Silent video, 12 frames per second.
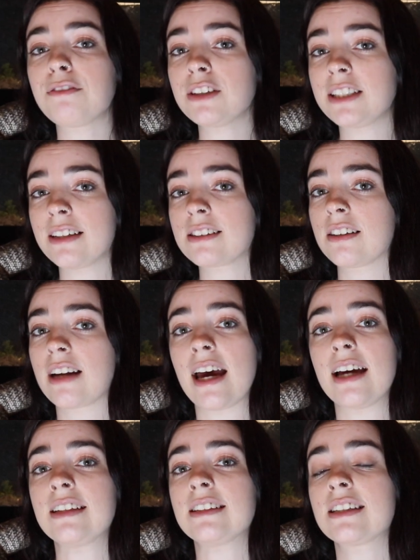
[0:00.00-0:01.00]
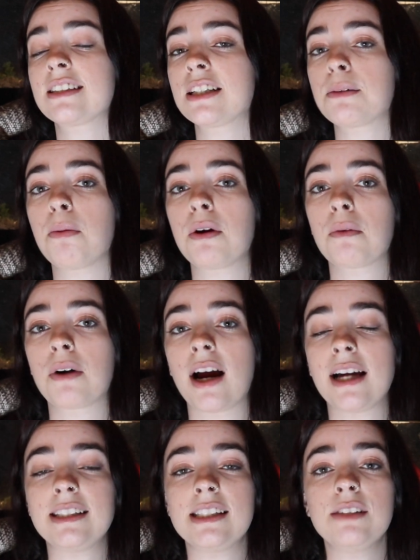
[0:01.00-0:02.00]
for days on end, to the point where I
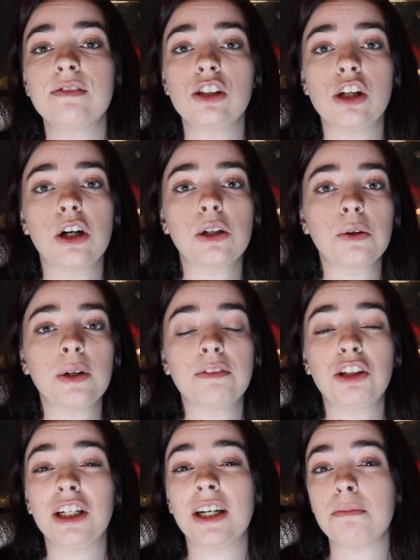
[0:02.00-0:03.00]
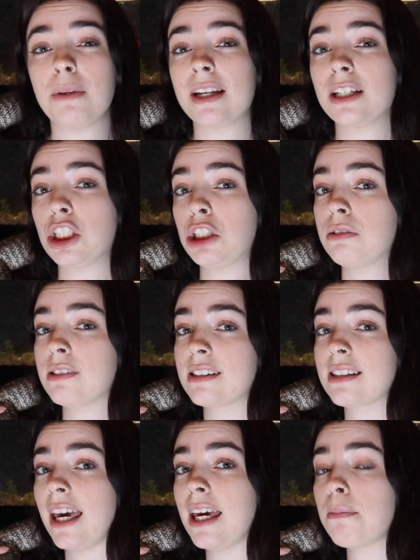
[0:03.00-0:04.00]
didn't even know if she had managed to
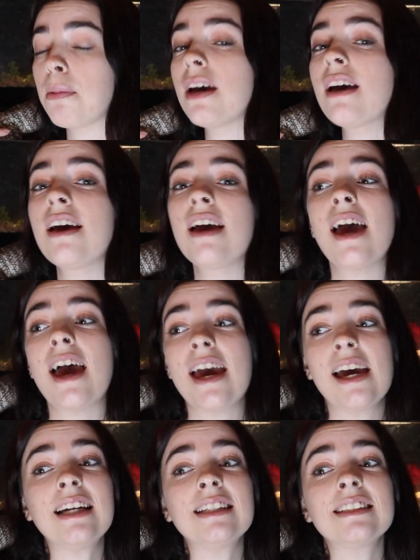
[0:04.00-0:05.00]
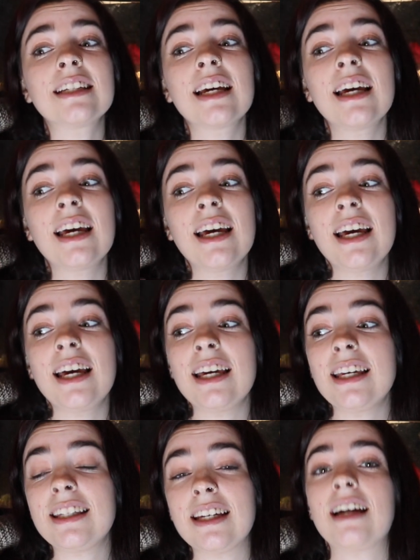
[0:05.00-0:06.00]
escape. And
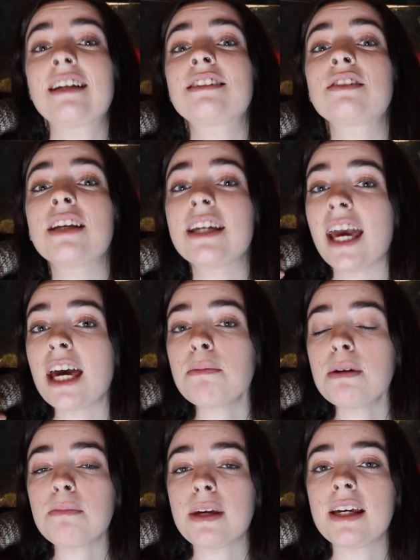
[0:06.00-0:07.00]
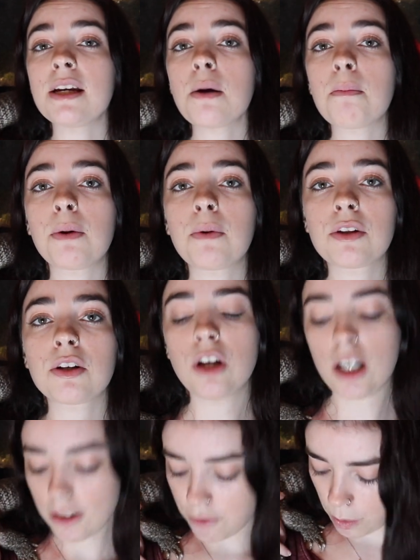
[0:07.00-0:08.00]
yeah, so they can be mean, but with a
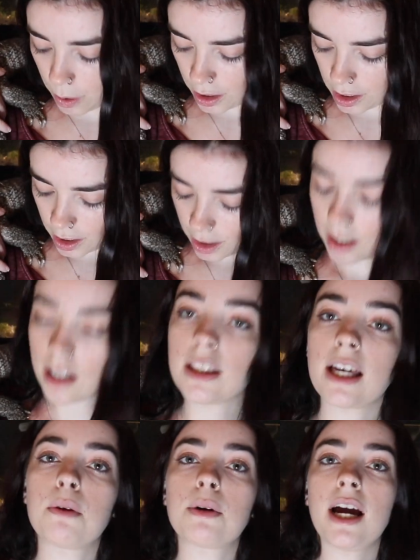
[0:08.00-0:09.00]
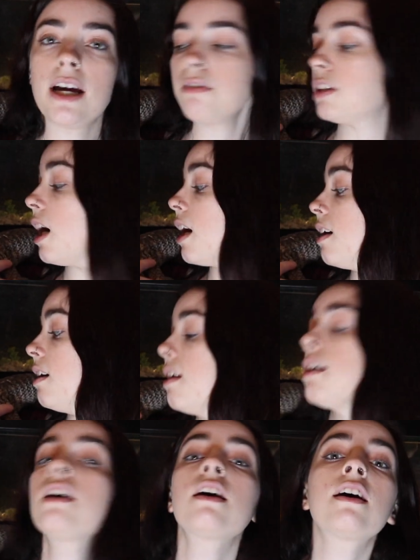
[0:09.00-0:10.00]
lot of work, like what I've done,
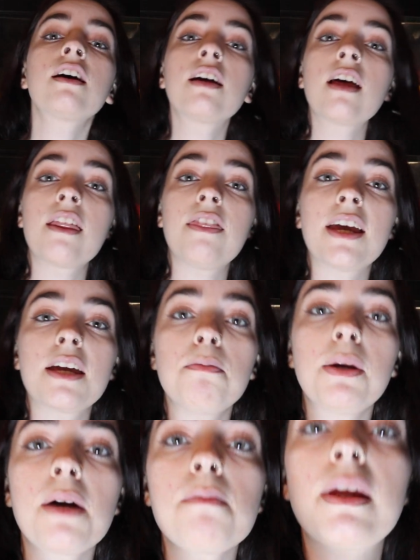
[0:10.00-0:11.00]
they can become